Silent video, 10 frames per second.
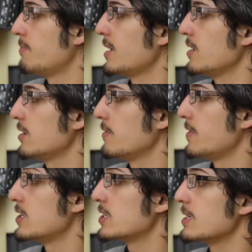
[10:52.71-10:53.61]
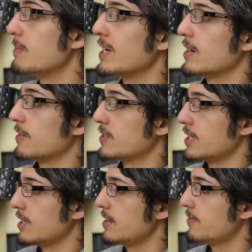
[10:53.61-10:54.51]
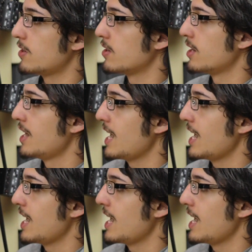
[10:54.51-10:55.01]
but you'll eventually make enough to live on